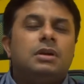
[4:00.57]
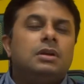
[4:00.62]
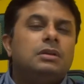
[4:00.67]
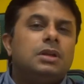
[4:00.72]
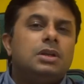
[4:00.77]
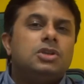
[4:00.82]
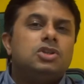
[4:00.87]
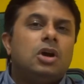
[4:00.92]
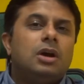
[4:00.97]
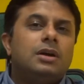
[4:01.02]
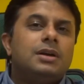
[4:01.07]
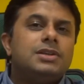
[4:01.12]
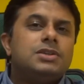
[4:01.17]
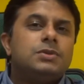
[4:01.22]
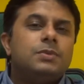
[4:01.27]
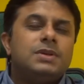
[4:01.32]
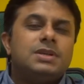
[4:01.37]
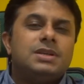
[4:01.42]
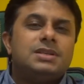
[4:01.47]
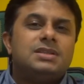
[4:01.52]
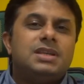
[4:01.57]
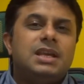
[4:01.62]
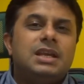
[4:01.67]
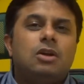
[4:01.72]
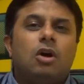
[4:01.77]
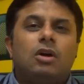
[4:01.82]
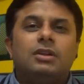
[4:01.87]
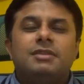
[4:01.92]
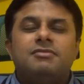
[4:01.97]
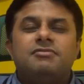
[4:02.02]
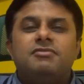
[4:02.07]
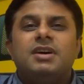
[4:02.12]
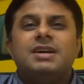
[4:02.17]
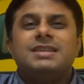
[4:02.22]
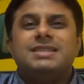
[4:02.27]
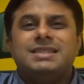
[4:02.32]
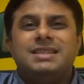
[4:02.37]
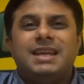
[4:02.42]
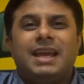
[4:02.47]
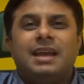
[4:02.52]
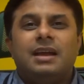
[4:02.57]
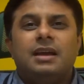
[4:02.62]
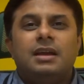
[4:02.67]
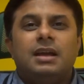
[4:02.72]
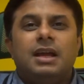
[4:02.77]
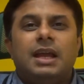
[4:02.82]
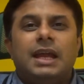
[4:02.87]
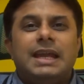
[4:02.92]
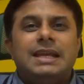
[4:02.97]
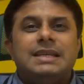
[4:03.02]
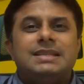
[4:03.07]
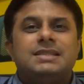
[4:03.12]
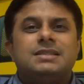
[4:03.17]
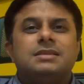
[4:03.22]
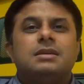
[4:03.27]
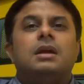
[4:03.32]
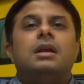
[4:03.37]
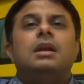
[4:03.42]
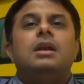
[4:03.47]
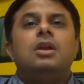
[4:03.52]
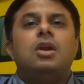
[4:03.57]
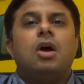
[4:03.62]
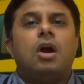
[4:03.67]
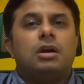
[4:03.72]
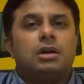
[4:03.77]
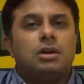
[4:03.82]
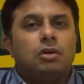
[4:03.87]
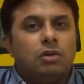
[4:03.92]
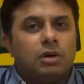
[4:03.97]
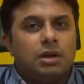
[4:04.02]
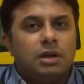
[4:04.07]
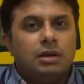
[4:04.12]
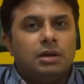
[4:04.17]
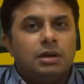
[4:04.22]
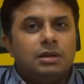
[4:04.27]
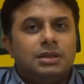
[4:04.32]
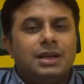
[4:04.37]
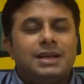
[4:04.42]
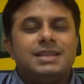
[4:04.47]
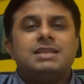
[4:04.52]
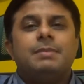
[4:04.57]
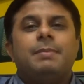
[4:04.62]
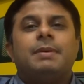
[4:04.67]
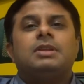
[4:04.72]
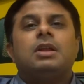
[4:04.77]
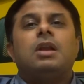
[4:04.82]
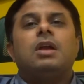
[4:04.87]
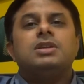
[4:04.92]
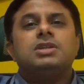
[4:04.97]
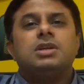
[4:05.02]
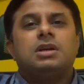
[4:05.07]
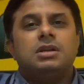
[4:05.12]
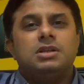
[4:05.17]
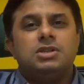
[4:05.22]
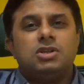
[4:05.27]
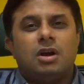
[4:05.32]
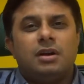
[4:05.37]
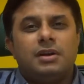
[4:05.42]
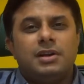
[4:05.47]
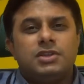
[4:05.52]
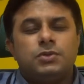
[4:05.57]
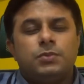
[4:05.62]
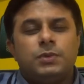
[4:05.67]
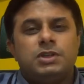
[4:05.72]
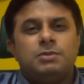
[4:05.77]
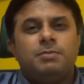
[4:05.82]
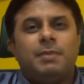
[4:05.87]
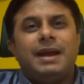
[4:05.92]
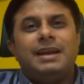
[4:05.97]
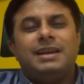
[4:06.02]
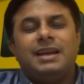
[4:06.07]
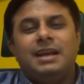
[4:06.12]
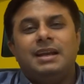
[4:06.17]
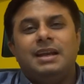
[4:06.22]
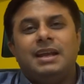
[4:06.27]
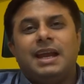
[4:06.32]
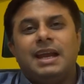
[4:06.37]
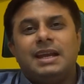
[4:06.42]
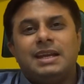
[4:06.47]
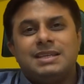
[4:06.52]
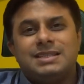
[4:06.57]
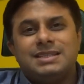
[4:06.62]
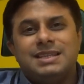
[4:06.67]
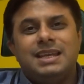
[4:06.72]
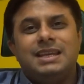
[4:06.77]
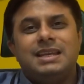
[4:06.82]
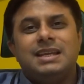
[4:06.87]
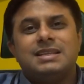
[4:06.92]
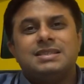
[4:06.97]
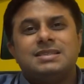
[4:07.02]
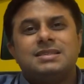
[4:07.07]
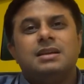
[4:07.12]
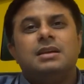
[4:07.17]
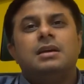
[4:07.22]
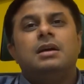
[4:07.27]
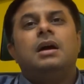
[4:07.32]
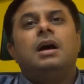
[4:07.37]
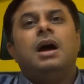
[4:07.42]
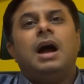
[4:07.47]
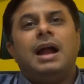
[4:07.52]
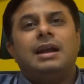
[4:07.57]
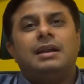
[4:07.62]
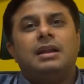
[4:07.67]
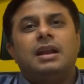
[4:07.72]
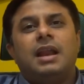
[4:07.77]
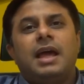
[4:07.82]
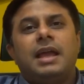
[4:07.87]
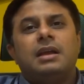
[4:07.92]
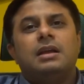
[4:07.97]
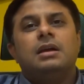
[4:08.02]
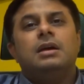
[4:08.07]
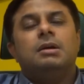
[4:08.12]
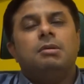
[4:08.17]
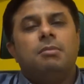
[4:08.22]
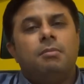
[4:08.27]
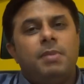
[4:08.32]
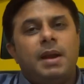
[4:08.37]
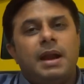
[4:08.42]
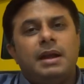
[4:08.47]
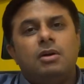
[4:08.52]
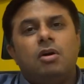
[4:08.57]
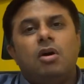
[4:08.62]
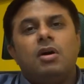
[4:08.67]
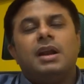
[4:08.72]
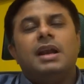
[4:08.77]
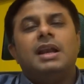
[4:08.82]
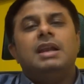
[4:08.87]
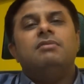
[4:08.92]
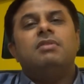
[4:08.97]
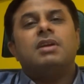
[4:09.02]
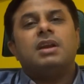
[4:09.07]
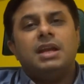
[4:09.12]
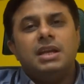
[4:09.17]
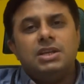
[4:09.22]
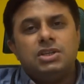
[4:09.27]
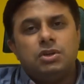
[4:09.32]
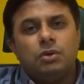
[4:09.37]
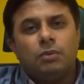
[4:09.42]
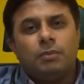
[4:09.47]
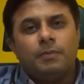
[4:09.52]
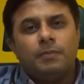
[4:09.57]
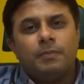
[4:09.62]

The jaundice which is seen on the first day is not good. That is a pathological jaundice which might indicate a serious underlying blood or a liver issue.